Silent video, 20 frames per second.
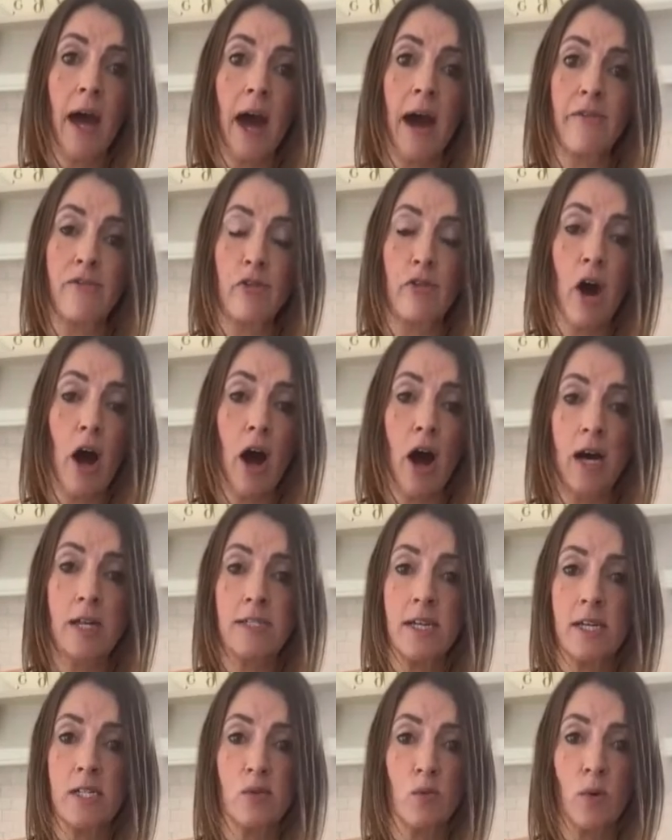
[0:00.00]
after a
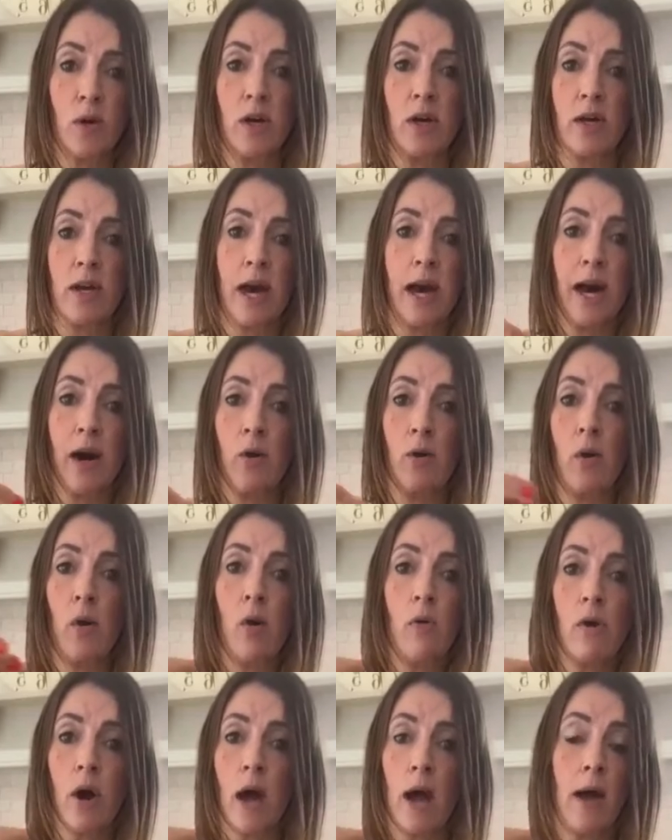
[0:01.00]
hard day's workout
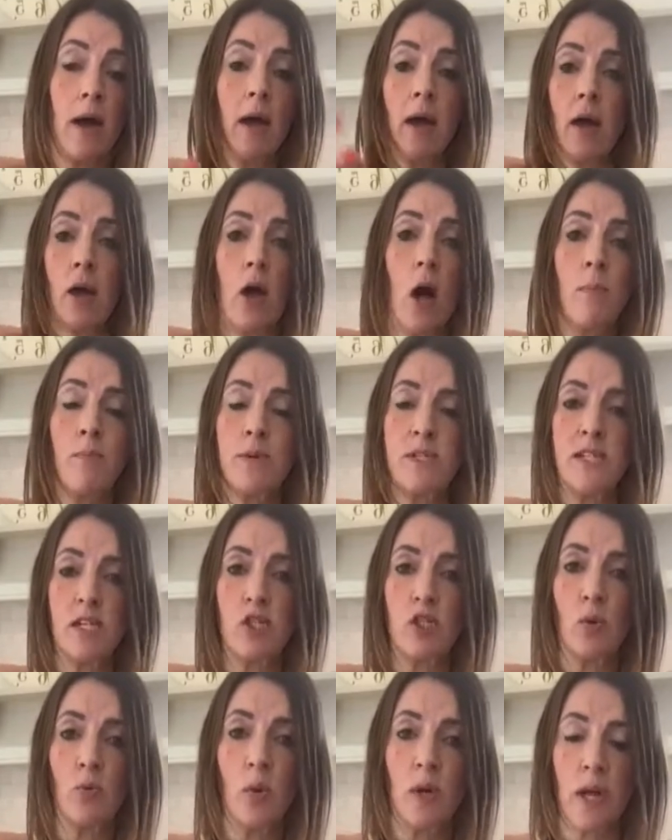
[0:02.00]
or a
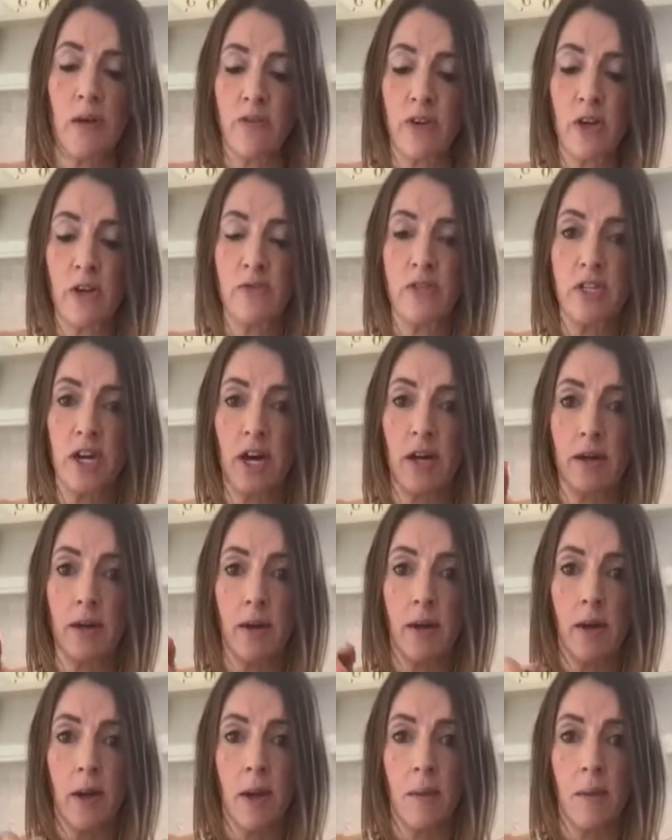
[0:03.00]
competition, whatever you've done.